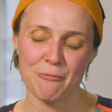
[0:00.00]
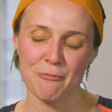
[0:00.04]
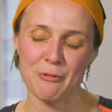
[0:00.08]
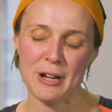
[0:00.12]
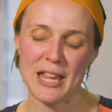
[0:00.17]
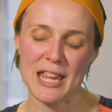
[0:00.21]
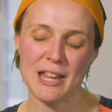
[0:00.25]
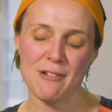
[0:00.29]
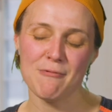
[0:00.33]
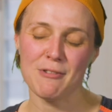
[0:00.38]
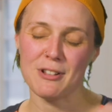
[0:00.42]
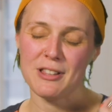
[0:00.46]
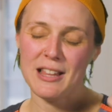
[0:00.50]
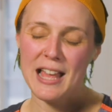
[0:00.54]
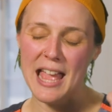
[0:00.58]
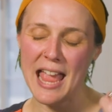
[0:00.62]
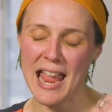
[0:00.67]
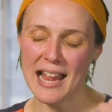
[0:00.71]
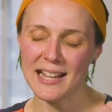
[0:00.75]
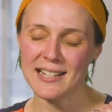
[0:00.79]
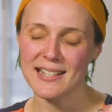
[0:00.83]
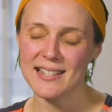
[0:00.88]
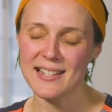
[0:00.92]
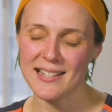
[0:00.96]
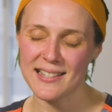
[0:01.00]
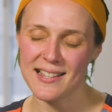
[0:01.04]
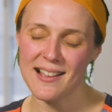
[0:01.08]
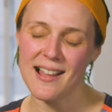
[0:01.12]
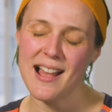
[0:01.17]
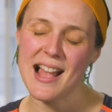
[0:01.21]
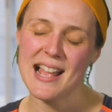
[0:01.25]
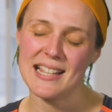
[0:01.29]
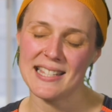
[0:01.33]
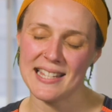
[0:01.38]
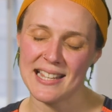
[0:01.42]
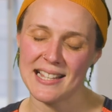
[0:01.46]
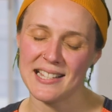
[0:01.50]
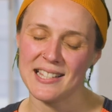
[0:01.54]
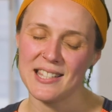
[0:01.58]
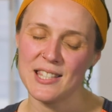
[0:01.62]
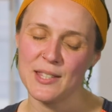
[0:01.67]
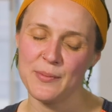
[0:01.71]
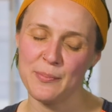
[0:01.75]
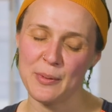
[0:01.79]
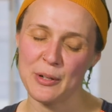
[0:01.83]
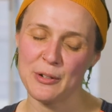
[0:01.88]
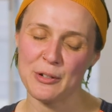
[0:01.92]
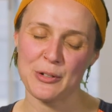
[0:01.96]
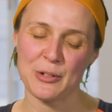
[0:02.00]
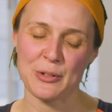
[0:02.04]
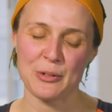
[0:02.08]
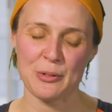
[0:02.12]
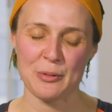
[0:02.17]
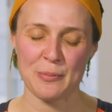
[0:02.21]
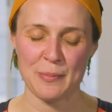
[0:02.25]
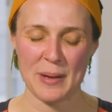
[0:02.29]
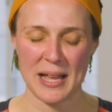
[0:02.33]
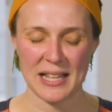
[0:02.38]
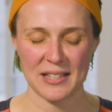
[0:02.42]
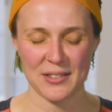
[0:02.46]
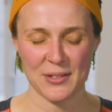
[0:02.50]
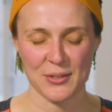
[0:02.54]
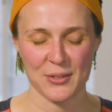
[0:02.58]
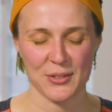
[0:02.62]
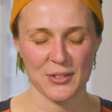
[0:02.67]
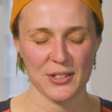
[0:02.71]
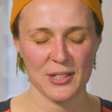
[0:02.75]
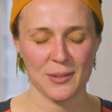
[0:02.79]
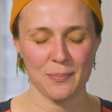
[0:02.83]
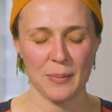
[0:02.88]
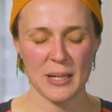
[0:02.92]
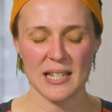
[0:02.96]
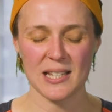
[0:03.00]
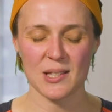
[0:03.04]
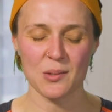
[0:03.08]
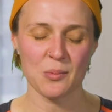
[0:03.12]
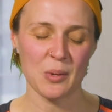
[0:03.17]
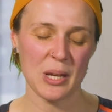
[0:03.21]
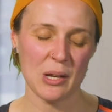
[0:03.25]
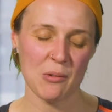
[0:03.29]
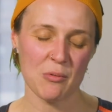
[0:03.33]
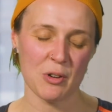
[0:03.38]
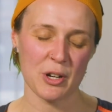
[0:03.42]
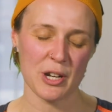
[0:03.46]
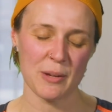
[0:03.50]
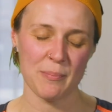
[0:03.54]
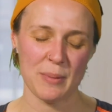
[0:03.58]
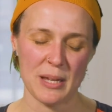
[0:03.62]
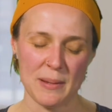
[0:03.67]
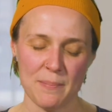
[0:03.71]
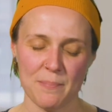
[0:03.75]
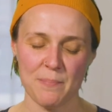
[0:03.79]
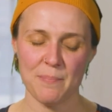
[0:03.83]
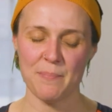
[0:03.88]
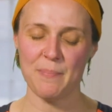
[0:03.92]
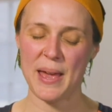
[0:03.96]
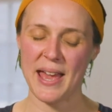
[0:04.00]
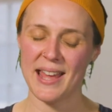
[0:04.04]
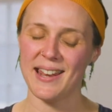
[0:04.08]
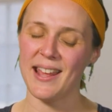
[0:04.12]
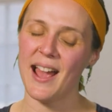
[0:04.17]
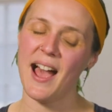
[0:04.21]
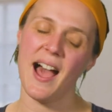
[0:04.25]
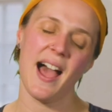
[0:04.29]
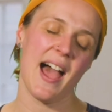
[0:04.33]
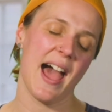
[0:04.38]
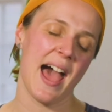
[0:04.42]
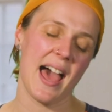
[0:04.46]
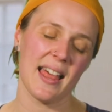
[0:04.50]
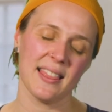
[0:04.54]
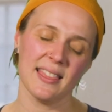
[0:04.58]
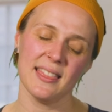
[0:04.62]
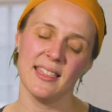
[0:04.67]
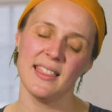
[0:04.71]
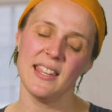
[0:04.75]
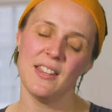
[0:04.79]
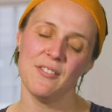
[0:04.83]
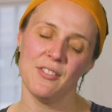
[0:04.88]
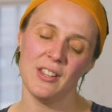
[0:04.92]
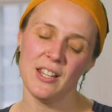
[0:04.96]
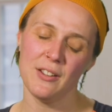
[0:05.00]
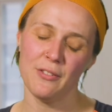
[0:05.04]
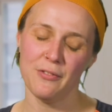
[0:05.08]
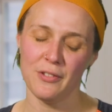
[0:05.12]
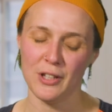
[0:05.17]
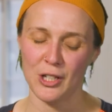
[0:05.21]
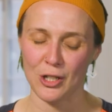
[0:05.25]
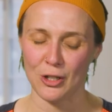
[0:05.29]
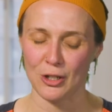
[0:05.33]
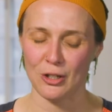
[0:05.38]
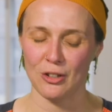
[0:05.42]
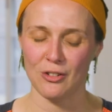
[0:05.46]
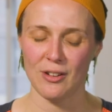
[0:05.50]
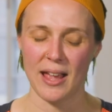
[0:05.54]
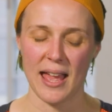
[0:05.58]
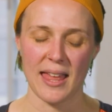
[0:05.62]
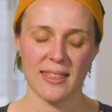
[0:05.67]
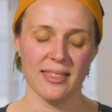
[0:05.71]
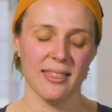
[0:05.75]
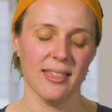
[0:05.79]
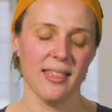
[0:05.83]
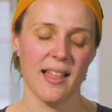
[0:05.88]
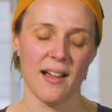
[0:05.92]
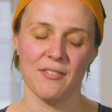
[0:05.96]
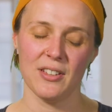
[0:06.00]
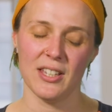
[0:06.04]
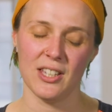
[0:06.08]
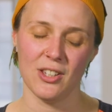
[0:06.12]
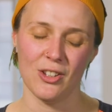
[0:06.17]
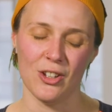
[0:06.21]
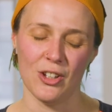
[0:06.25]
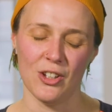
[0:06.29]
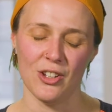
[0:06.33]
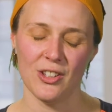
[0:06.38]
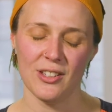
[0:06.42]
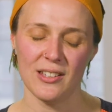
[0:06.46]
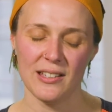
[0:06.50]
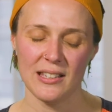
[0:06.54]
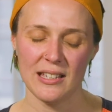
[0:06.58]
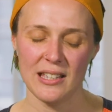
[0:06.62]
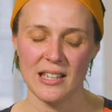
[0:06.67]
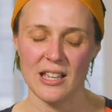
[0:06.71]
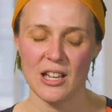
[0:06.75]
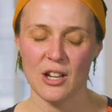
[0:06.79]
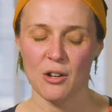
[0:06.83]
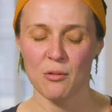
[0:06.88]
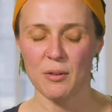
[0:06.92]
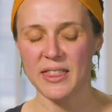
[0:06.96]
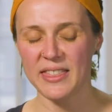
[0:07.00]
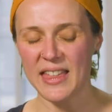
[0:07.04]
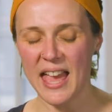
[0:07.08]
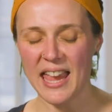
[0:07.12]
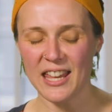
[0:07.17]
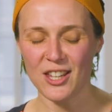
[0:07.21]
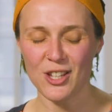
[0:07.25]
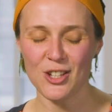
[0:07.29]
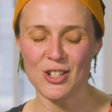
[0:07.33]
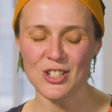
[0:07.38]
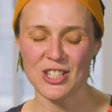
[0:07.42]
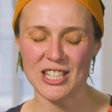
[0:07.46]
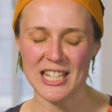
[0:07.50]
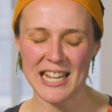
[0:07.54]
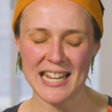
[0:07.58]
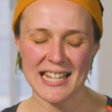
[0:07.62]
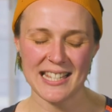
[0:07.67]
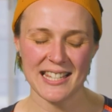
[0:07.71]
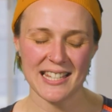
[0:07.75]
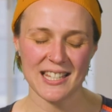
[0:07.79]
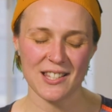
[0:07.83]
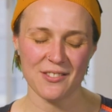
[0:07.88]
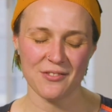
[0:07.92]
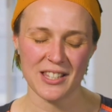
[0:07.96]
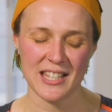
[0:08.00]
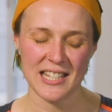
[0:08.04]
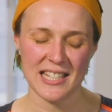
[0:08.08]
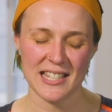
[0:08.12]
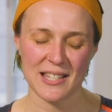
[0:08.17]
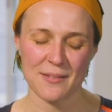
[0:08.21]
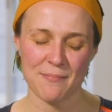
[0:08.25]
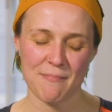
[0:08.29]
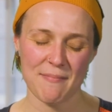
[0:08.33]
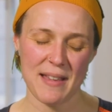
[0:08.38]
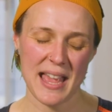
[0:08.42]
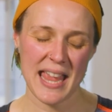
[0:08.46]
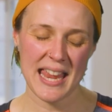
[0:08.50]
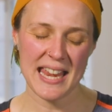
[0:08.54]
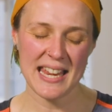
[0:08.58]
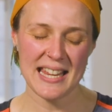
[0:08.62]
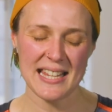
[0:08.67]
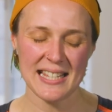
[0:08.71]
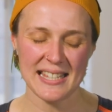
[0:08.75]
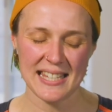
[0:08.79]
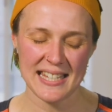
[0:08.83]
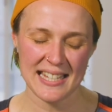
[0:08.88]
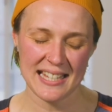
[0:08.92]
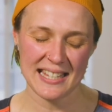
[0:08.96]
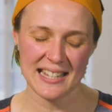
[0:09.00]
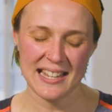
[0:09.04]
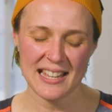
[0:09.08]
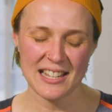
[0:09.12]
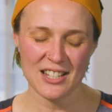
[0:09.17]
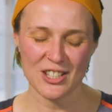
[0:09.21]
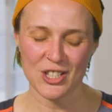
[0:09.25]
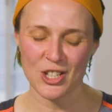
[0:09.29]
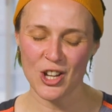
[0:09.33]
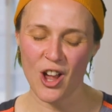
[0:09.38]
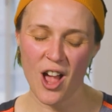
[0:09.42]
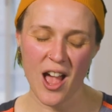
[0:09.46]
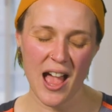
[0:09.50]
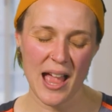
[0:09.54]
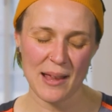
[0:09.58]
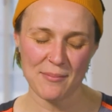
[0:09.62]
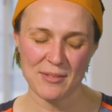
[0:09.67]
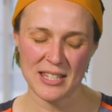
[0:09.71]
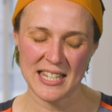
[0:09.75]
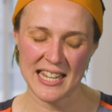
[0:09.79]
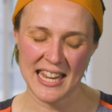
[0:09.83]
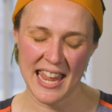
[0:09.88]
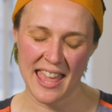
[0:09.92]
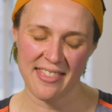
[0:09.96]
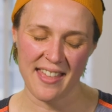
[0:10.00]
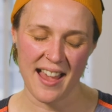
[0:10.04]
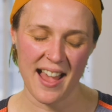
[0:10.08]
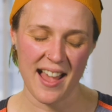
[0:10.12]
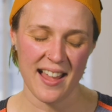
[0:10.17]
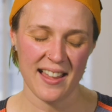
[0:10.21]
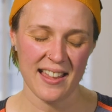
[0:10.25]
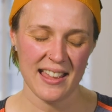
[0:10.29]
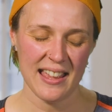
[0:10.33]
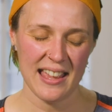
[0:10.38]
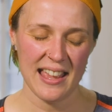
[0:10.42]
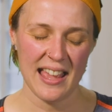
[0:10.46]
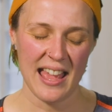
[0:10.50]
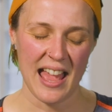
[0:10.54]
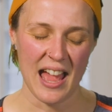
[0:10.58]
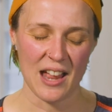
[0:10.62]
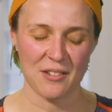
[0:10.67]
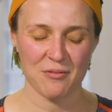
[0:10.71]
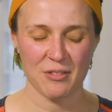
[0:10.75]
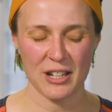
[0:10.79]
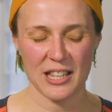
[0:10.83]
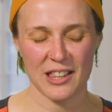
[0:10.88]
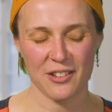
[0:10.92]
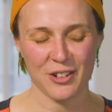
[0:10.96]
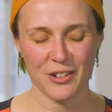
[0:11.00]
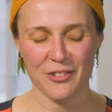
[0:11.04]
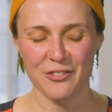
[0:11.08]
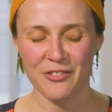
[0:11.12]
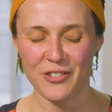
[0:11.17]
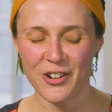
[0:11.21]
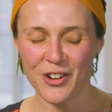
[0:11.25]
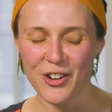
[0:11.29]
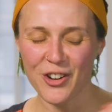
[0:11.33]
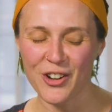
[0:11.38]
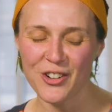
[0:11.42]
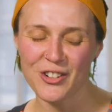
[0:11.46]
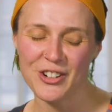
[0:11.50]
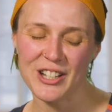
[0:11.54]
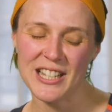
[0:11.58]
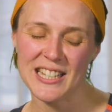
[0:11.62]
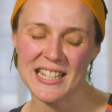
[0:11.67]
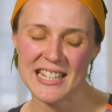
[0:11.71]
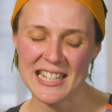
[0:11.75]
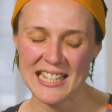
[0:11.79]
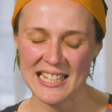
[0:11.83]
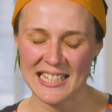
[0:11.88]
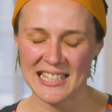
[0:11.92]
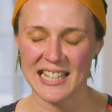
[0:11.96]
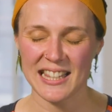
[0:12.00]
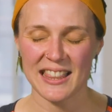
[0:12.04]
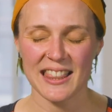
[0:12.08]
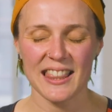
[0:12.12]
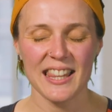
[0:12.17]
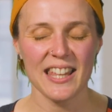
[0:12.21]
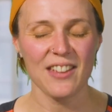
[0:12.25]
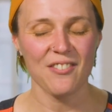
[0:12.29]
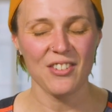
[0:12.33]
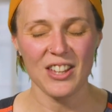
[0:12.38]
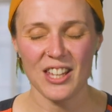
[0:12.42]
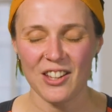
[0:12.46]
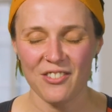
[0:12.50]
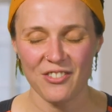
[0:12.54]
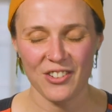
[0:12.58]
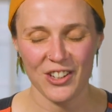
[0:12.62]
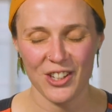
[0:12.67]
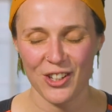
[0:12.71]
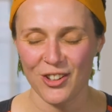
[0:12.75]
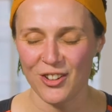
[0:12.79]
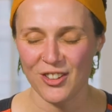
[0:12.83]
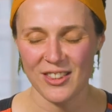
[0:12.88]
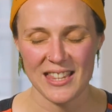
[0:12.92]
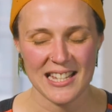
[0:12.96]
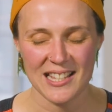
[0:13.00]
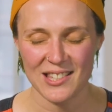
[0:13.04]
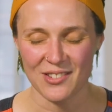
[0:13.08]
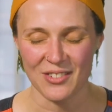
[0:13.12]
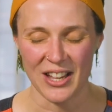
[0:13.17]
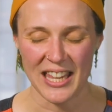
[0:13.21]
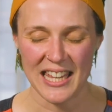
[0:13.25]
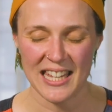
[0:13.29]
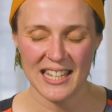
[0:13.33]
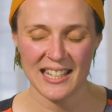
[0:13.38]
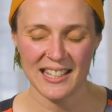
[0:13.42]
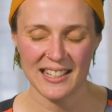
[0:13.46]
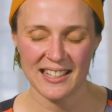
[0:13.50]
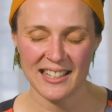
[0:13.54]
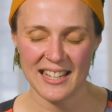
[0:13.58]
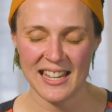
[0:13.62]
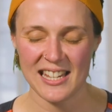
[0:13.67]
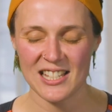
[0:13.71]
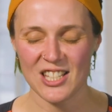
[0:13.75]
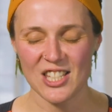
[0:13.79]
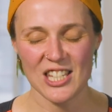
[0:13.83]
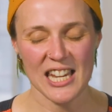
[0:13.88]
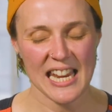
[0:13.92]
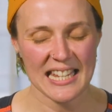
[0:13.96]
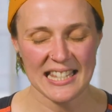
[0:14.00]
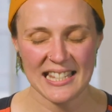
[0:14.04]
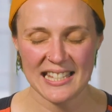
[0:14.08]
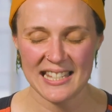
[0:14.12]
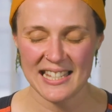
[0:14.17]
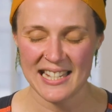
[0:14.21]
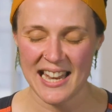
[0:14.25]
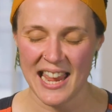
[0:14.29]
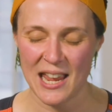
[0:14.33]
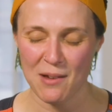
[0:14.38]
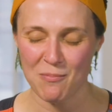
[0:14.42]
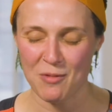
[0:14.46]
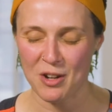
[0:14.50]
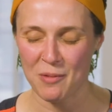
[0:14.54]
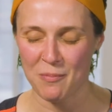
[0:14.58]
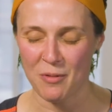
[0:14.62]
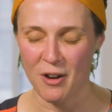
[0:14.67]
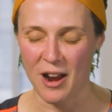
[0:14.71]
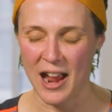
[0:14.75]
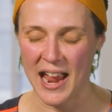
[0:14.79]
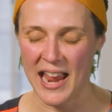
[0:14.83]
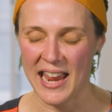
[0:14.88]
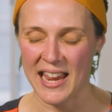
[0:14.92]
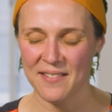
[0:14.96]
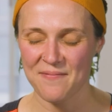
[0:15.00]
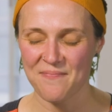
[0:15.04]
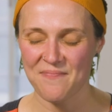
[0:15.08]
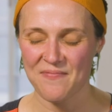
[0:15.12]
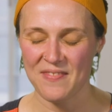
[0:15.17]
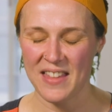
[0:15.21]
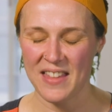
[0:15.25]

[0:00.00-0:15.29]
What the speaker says: we will exercise our spiritual muscles because we want to be better at living for you and loving you. We thank you, Jesus, for this amazing time together, and we look forward to living for you this week. In Jesus' name we pray.